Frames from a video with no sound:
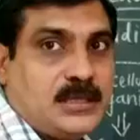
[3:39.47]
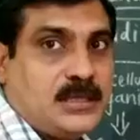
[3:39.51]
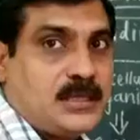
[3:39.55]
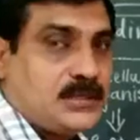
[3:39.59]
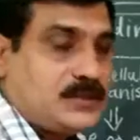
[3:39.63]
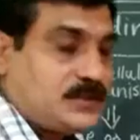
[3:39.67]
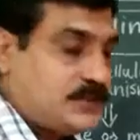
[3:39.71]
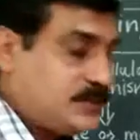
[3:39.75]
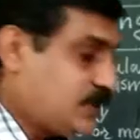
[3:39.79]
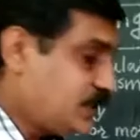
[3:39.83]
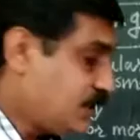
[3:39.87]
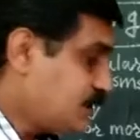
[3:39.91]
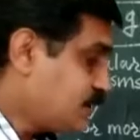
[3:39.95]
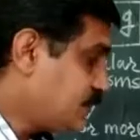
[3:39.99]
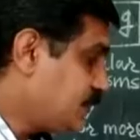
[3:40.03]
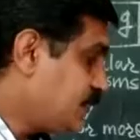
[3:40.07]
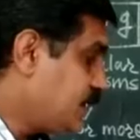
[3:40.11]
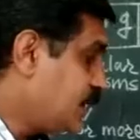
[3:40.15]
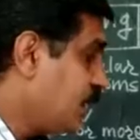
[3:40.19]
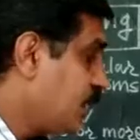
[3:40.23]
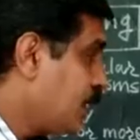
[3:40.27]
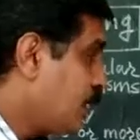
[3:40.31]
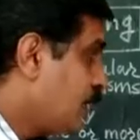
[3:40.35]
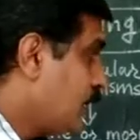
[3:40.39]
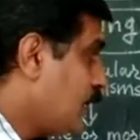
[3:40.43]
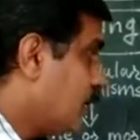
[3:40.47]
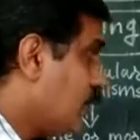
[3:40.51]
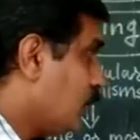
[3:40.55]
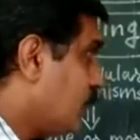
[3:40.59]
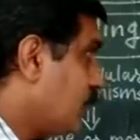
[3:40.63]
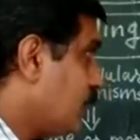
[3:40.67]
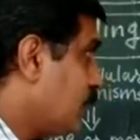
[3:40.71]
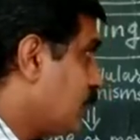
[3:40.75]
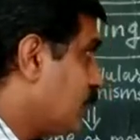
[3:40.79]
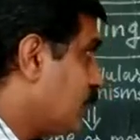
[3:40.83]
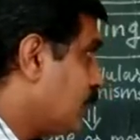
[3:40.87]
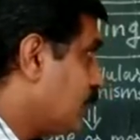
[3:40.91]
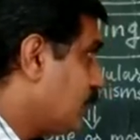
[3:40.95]
Thus,
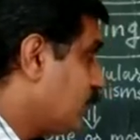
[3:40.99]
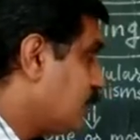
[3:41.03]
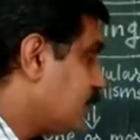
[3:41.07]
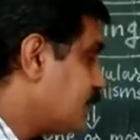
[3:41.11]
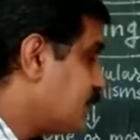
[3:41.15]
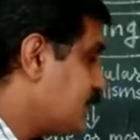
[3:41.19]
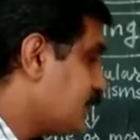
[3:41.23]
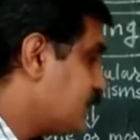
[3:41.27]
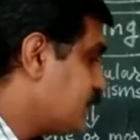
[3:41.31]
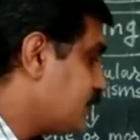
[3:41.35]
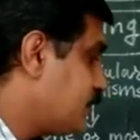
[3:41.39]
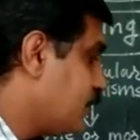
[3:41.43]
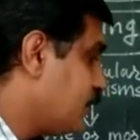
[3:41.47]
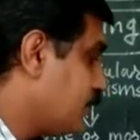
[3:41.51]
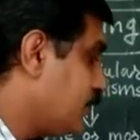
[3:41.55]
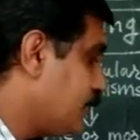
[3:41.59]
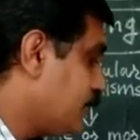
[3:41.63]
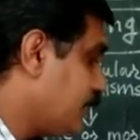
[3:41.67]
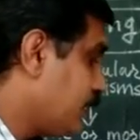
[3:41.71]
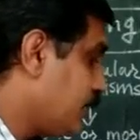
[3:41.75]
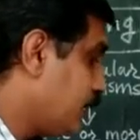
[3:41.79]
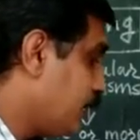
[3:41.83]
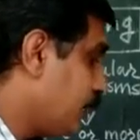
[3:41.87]
asexual